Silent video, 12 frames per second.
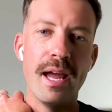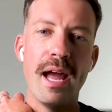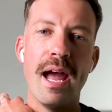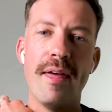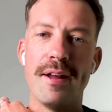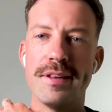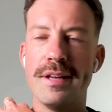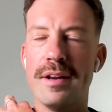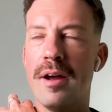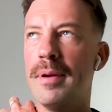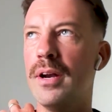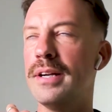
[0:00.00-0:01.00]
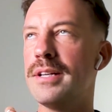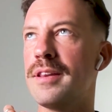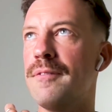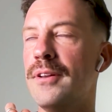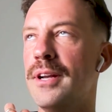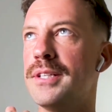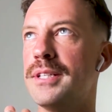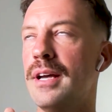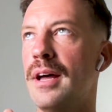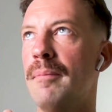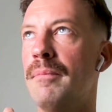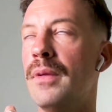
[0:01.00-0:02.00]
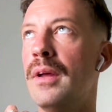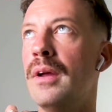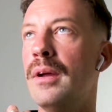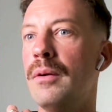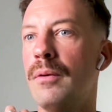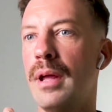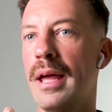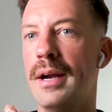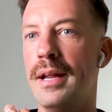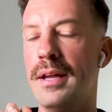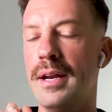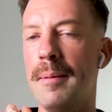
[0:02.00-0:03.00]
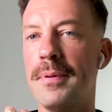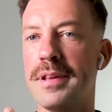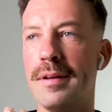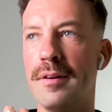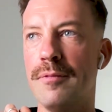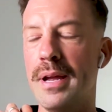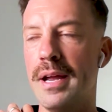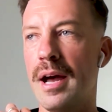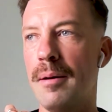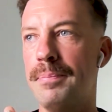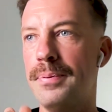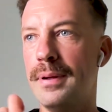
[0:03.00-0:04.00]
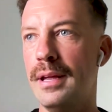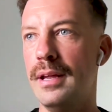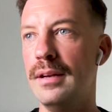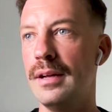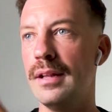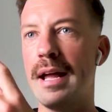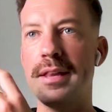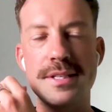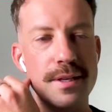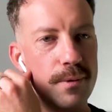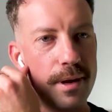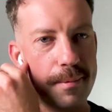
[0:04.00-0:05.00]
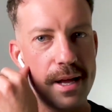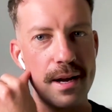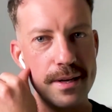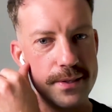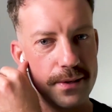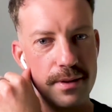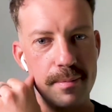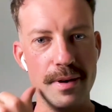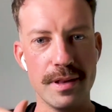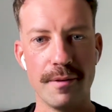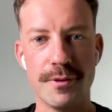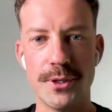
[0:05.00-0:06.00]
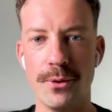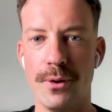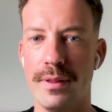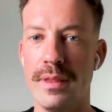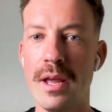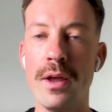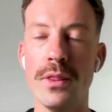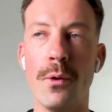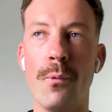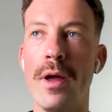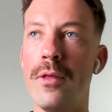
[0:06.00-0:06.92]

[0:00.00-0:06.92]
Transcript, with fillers: Yeah, that's it. I mean, I just finished um, editing an episode of me up in Gladstone, went about 100 kilometers offshore, and the